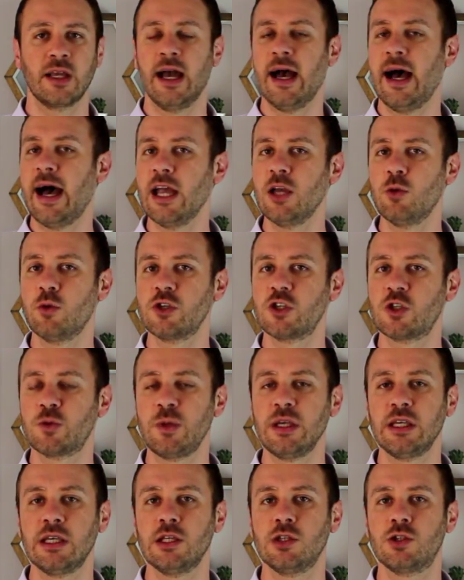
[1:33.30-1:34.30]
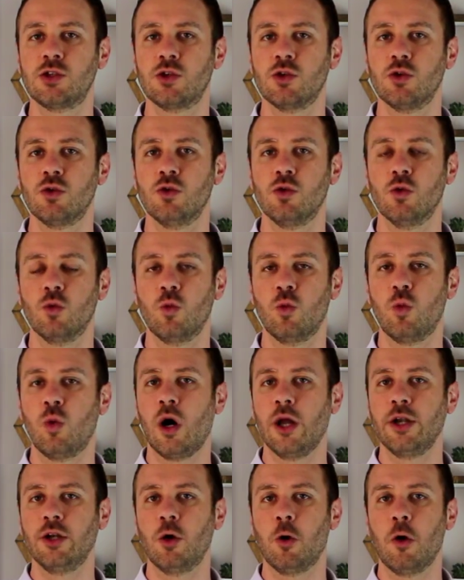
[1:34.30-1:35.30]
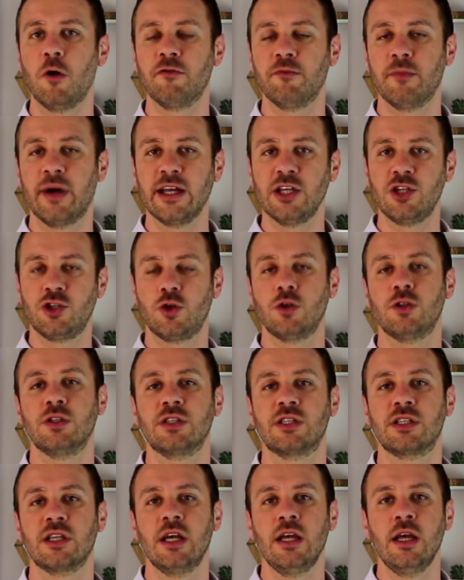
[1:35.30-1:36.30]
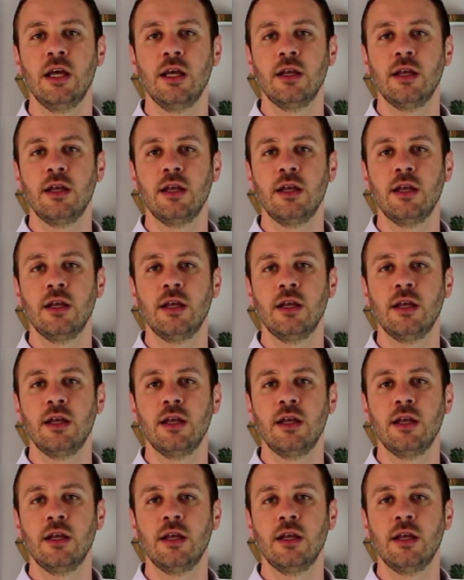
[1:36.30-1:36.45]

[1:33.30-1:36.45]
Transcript: I was speaking to one of my students.